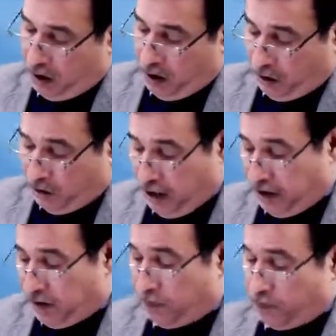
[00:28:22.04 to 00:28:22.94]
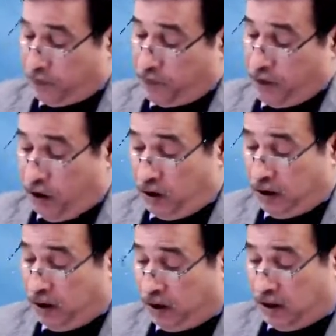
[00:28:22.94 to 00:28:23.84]
Then, on
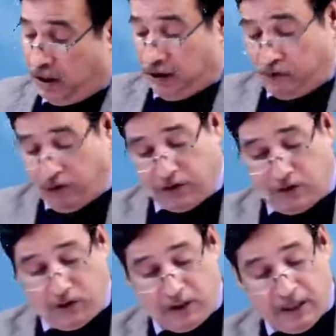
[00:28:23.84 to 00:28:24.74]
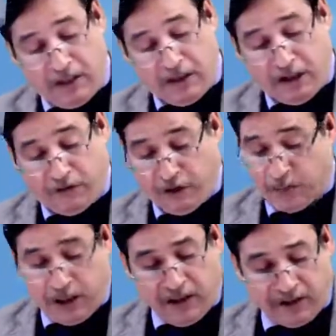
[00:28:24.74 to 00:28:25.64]
the other hand, what is non-current investment?